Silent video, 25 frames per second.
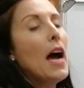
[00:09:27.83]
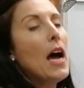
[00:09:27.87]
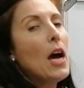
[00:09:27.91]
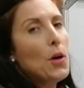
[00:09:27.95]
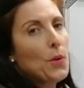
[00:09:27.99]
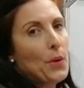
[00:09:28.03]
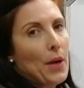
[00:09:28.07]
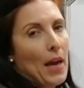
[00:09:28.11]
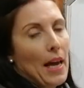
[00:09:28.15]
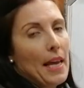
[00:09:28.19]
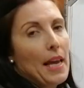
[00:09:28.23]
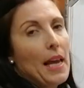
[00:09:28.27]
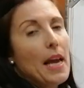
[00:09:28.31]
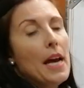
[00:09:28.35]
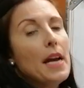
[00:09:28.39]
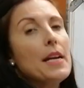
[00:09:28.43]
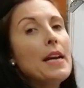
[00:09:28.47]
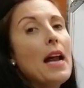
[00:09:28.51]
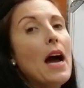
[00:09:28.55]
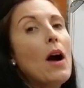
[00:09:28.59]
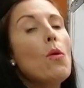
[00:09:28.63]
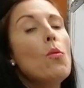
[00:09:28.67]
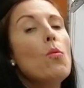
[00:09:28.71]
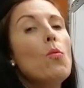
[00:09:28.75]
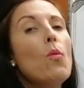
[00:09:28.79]
Okay,
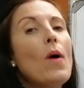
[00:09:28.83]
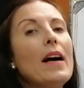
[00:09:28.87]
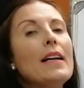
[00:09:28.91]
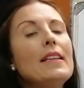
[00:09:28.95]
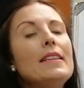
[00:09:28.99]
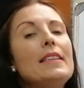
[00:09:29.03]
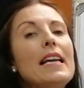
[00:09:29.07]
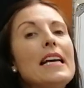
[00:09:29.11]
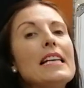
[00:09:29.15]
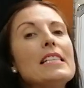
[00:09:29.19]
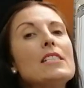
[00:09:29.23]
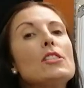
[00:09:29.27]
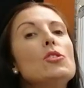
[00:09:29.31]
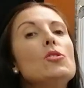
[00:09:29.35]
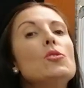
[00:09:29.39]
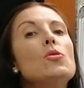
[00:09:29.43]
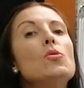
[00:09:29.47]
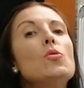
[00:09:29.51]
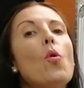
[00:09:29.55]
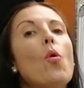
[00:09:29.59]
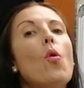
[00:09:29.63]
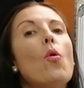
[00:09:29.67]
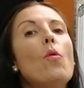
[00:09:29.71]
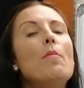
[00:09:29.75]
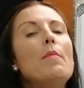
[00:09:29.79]
now what does
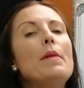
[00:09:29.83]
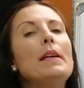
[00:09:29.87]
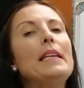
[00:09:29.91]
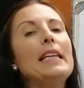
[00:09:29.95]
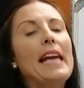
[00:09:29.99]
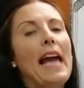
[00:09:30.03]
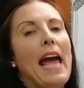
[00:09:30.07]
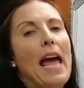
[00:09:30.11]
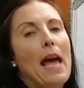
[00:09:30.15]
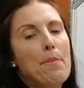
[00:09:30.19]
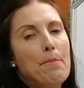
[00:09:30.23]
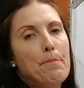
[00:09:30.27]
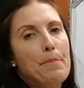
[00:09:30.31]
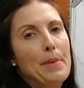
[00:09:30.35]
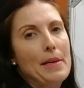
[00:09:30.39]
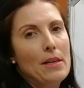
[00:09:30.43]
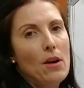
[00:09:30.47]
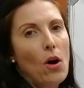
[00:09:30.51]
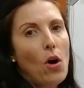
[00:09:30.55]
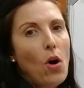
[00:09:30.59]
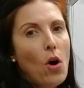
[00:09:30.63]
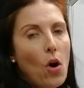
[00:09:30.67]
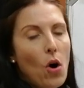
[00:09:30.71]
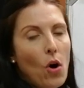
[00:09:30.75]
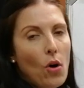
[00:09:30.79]
normally
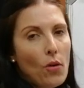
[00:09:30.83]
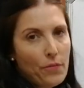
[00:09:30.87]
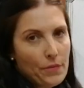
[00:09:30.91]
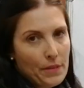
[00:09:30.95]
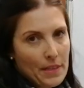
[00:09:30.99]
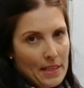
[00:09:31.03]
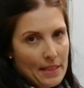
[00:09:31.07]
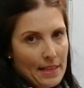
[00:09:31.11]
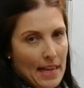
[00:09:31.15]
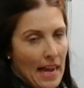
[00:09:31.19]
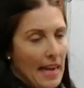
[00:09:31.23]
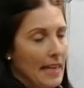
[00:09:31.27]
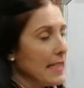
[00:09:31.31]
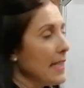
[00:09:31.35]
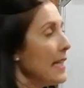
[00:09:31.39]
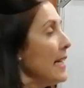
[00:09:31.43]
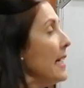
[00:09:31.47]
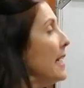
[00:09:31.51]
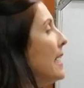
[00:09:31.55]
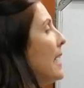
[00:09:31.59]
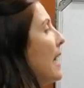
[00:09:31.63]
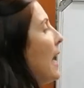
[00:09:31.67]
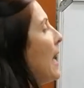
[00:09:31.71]
happen after that?